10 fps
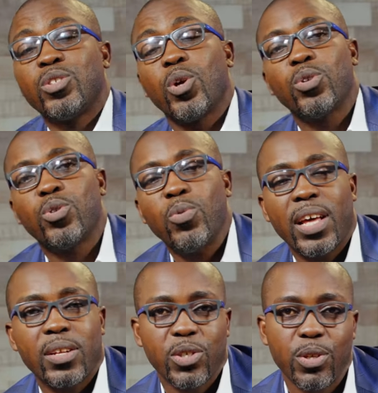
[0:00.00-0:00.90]
So do
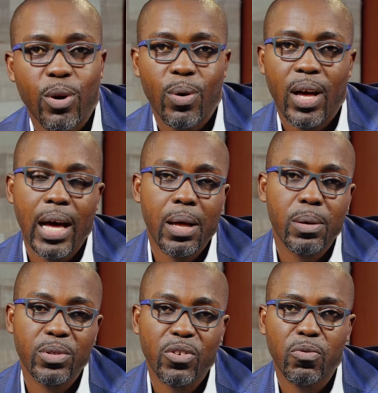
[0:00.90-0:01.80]
let us know
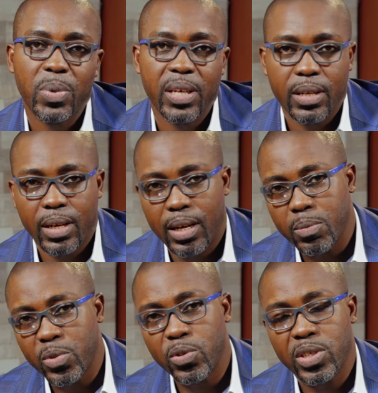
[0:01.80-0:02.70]
how you've been
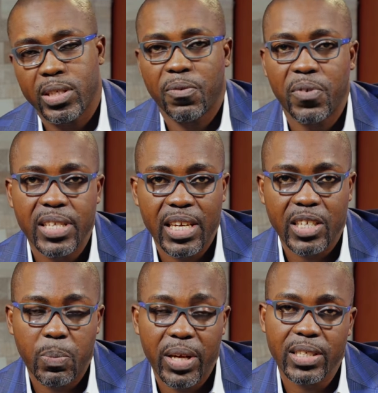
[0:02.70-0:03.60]
um, using the
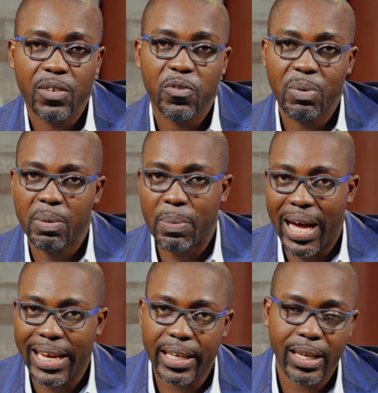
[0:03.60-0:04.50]
fintech space. If you've been
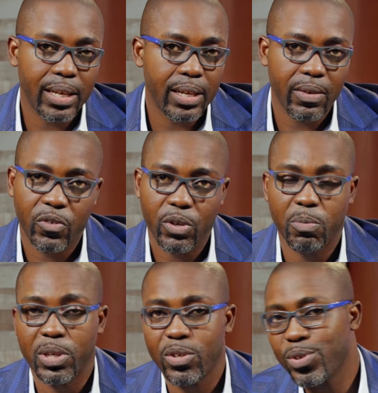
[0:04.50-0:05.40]
banking, if
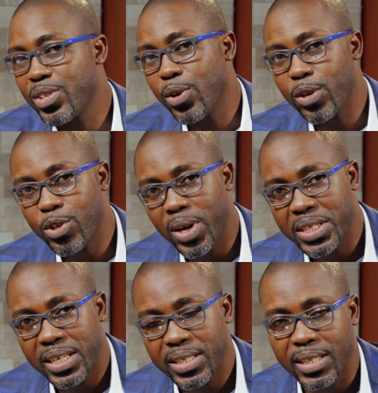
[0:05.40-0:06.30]
you've been using your U
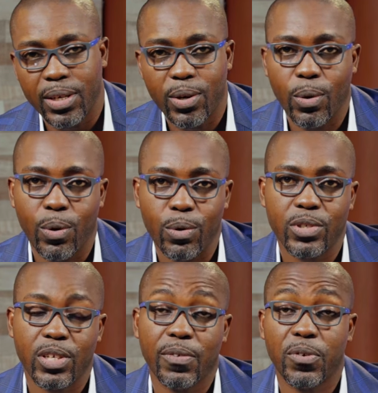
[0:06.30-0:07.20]
S S D
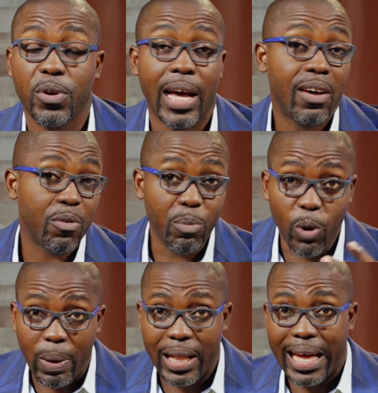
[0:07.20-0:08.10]
codes, if you have a
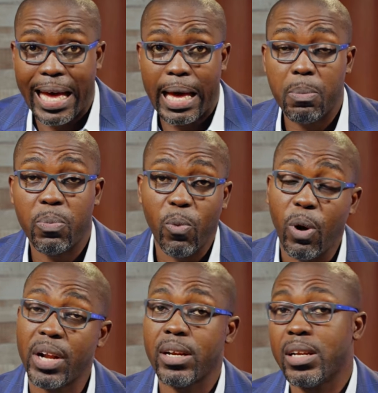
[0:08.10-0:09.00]
mobile app,
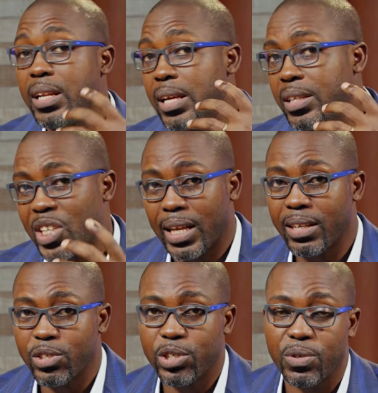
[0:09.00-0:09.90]
what the
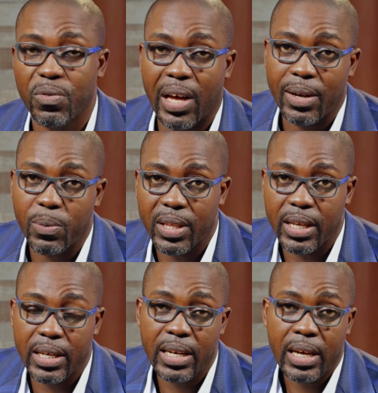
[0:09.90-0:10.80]
challenges you've had
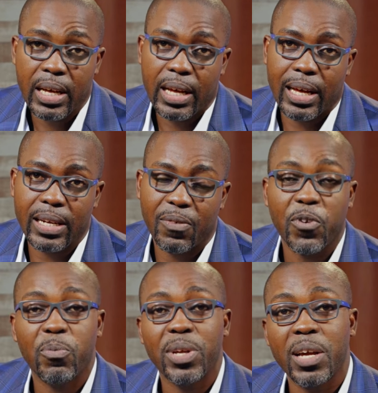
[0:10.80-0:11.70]
with it, and
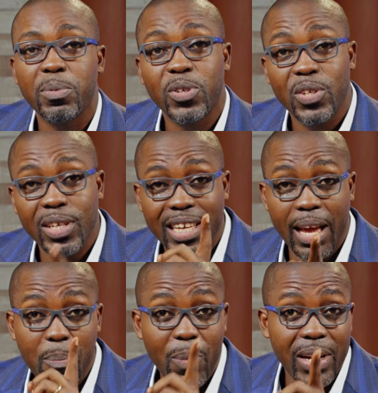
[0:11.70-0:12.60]
if you've been able to
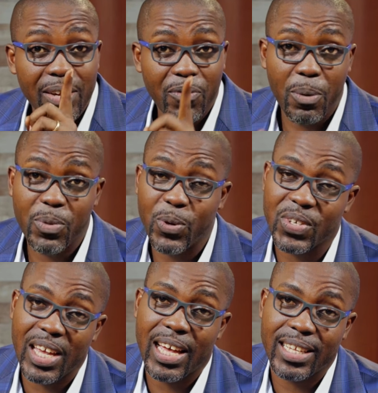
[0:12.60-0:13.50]
get money from
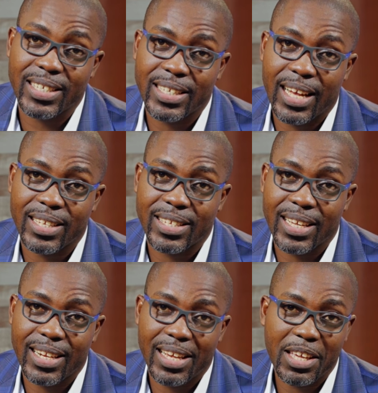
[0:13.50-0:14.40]
those guys that
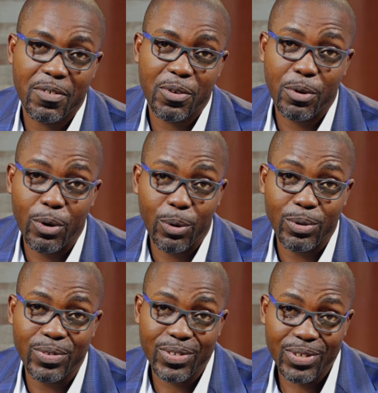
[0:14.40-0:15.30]
say they give you
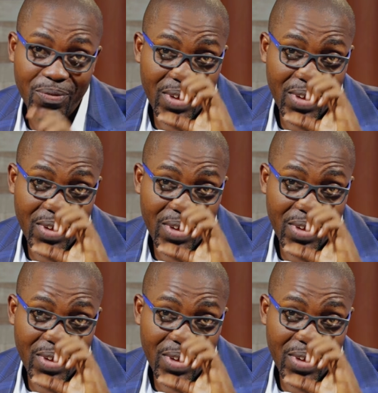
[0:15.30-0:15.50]
loans